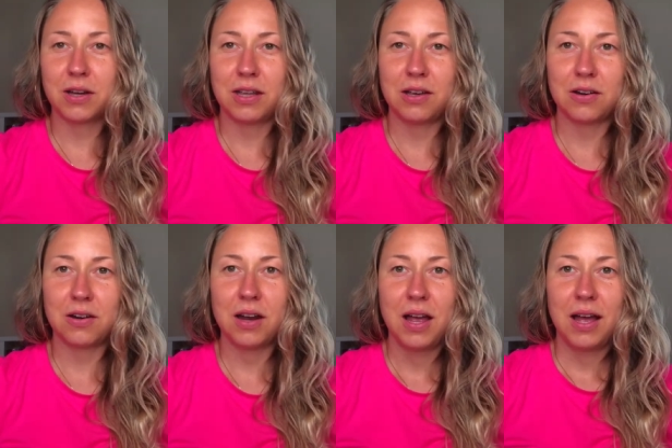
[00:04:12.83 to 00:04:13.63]
were
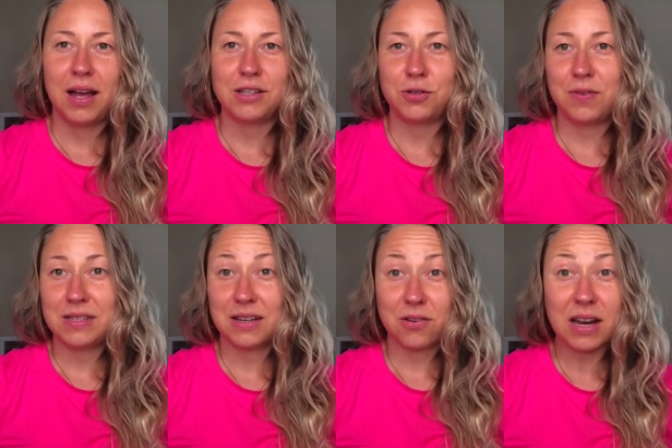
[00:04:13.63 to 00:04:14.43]
here uh, to
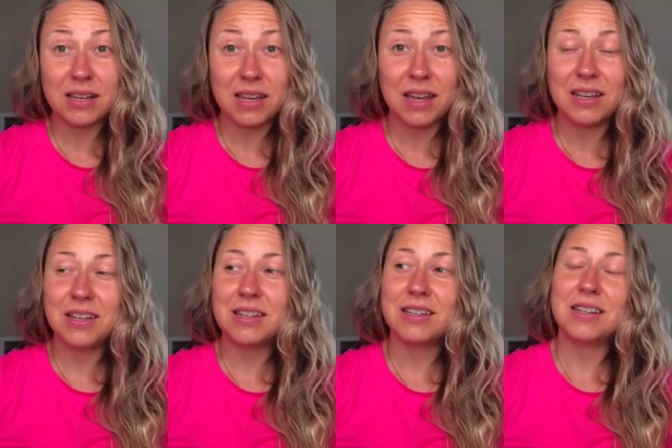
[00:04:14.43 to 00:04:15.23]
visit Grand
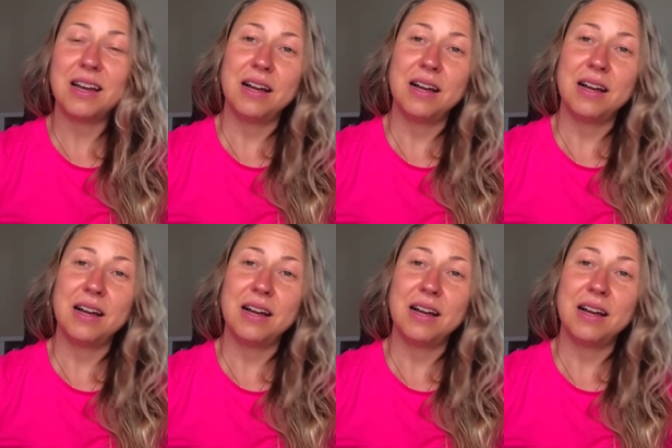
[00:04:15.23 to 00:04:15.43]
Canyon.